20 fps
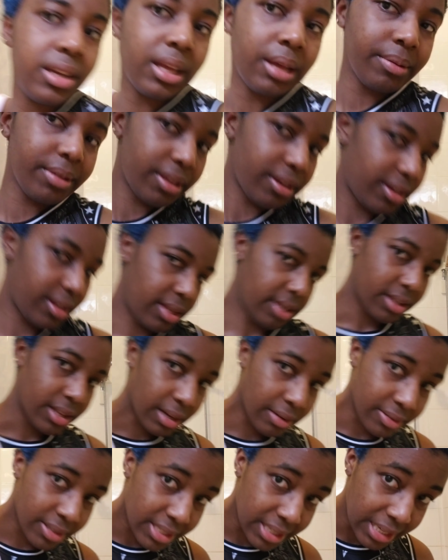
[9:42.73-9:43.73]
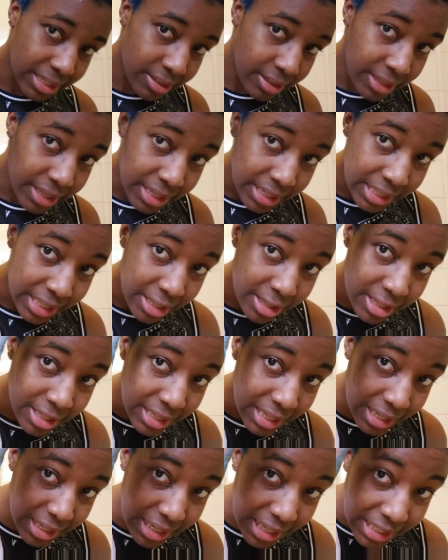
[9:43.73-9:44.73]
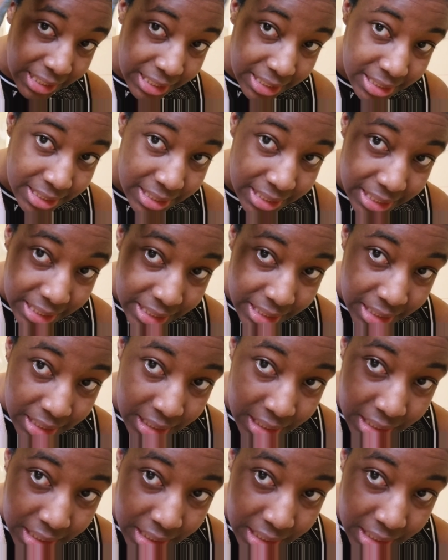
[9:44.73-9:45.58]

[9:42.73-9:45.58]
Let me turn to the other side so you can actually like kind of see.